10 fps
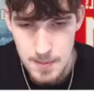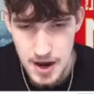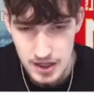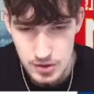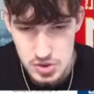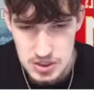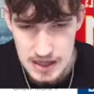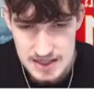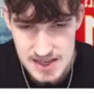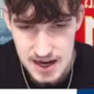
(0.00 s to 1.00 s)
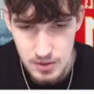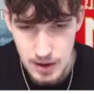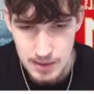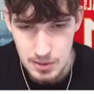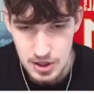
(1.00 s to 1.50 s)
my mind goes to like
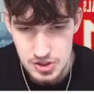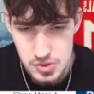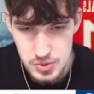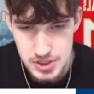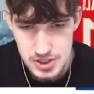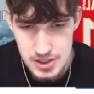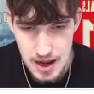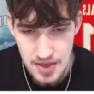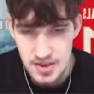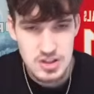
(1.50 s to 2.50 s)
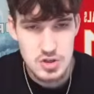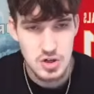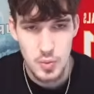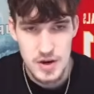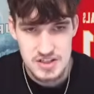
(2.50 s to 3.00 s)
Zachariah Branch, which I think he
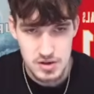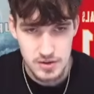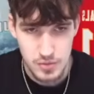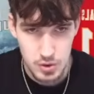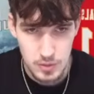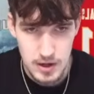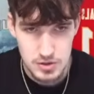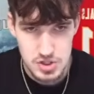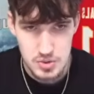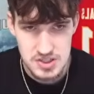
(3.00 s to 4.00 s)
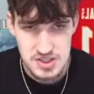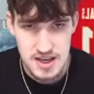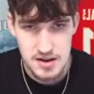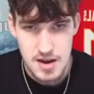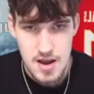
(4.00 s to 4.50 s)
would wait till the fourth round. So
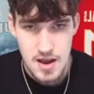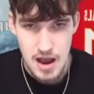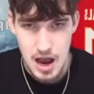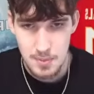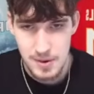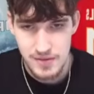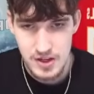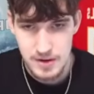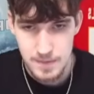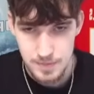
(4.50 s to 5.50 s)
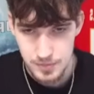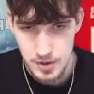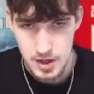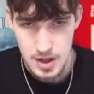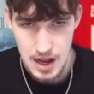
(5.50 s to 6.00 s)
instead, I'll pivot.
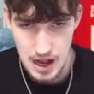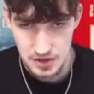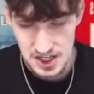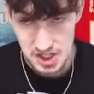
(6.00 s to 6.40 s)
I'll